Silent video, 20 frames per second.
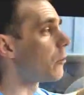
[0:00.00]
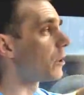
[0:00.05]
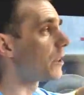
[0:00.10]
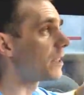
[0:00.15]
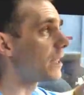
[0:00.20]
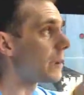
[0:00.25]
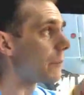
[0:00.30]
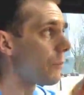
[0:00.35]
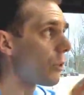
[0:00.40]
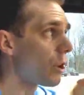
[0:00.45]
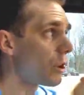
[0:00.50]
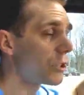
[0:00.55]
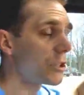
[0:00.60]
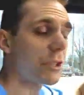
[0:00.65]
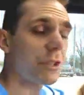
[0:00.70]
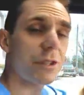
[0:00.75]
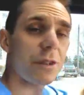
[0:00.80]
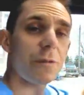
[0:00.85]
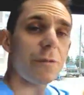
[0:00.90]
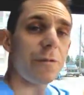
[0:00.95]
And with the
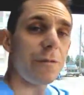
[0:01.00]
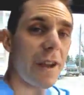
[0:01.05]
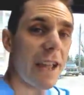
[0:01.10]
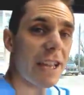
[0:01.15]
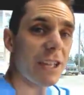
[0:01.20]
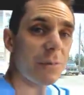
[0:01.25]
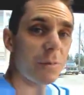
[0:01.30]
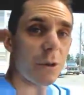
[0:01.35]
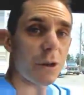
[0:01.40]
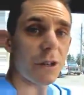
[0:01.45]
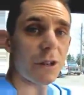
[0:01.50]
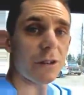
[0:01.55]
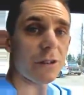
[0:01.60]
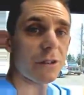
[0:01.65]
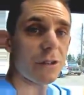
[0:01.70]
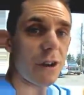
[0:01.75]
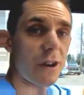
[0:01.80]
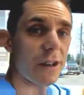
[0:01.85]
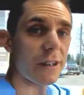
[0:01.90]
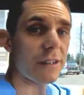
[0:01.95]
emergence of
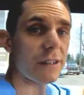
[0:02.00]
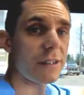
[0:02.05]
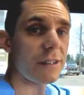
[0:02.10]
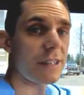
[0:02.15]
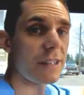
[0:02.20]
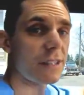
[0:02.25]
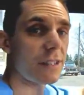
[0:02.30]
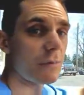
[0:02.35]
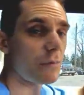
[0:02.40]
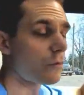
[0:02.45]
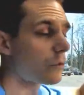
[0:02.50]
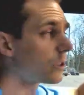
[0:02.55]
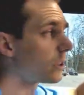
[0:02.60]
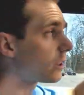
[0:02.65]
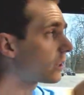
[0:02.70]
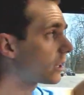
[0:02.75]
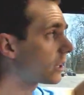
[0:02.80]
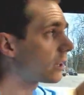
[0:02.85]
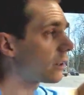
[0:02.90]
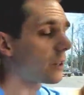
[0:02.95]
Facebook, you're starting to see some
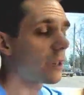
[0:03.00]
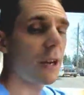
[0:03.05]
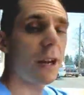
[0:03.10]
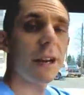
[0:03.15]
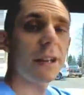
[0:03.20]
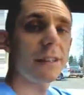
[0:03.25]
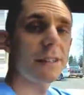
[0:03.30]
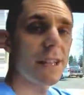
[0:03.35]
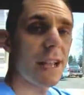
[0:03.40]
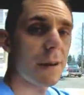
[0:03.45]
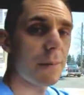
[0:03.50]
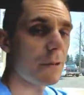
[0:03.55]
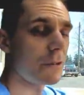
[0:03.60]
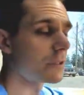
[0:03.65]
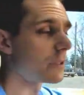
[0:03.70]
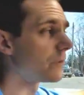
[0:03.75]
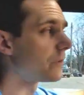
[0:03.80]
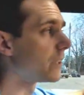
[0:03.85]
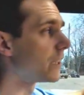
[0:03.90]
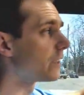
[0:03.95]
real clear-cut
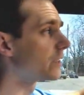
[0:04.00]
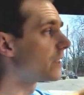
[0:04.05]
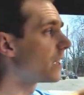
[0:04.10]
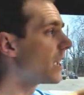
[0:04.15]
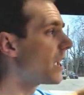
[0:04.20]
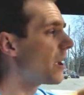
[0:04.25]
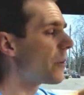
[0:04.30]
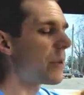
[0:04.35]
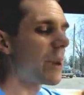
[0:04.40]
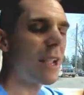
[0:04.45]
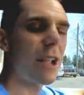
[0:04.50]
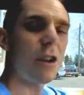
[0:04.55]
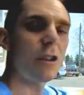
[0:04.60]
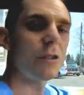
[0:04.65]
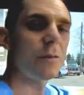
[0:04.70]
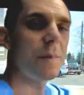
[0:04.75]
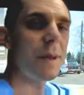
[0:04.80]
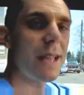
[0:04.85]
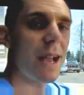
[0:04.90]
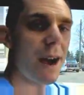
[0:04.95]
examples of this, but
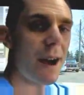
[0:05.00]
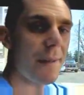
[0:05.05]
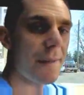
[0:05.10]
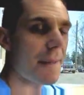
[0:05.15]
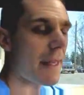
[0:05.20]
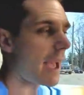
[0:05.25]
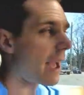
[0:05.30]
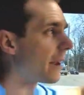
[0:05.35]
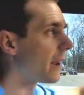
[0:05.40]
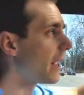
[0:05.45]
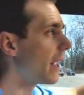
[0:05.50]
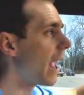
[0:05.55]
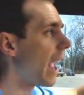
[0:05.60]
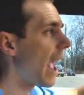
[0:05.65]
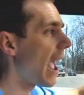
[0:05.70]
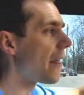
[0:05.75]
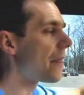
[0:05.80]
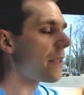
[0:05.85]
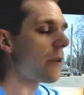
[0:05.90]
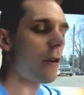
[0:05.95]
it goes beyond that.
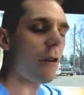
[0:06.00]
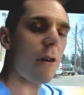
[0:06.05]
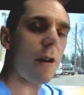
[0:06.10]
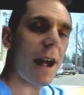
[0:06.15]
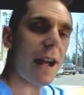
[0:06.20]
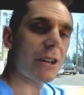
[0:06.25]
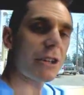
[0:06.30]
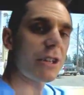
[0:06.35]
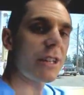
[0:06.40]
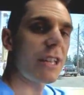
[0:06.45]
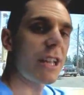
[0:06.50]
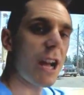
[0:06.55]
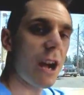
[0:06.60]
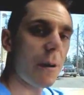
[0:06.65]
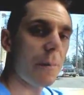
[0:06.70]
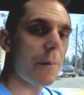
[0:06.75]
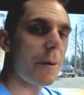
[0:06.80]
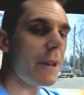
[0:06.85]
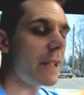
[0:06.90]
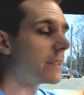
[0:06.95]
And there are
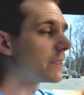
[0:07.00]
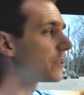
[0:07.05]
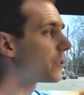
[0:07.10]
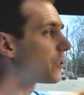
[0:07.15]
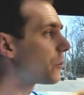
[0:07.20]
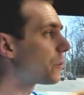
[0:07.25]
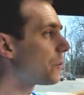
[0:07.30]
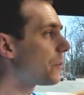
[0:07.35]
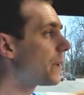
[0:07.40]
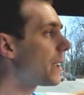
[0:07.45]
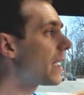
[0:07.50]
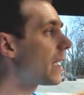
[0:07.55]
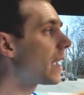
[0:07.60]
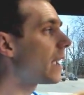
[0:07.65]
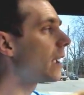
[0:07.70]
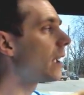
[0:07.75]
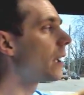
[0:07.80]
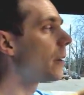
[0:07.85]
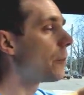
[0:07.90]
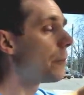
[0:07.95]
actually companies that are
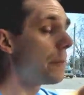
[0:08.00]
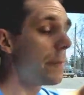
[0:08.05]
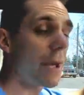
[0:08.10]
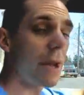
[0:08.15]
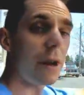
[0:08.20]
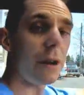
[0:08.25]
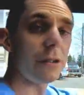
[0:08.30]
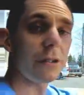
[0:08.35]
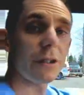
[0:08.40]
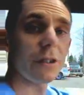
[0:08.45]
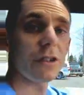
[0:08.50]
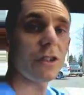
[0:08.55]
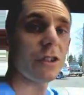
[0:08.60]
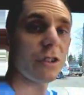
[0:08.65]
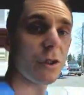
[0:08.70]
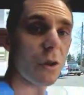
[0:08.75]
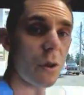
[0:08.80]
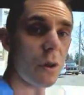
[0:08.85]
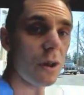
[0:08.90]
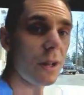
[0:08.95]
being built
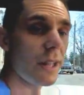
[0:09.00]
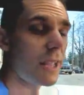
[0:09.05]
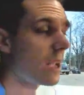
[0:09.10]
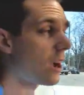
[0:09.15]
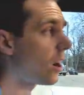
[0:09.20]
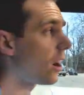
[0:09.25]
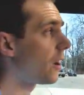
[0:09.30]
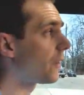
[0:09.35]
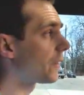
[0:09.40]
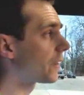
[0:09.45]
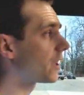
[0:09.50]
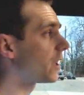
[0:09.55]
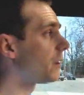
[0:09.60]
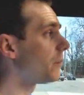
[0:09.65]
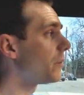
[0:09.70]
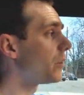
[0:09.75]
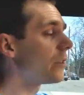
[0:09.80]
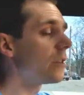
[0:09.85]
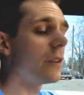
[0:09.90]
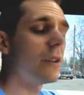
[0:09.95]
solely on
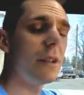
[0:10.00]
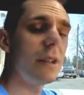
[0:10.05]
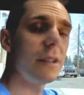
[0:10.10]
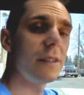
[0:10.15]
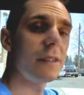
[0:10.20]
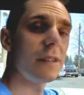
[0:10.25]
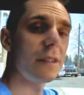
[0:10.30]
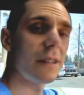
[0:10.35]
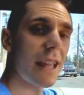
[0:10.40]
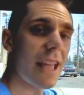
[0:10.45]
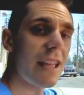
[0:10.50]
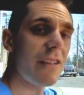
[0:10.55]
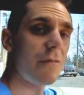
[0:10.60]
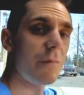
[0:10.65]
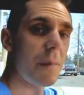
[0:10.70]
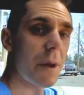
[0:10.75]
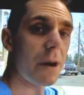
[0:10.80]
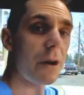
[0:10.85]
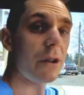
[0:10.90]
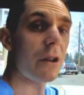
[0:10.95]
the communities that
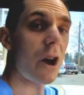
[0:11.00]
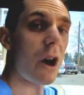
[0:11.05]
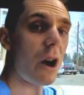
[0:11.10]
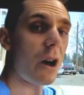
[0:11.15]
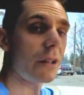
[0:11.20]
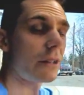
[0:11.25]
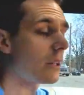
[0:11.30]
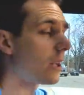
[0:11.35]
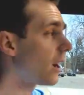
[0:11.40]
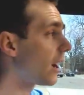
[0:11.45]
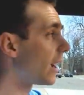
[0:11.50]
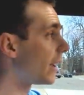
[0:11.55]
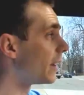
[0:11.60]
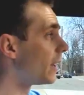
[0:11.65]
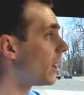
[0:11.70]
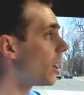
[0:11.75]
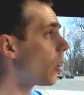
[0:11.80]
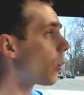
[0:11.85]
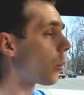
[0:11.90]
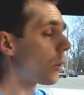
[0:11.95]
they've built
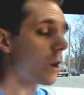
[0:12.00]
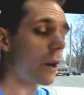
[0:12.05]
online.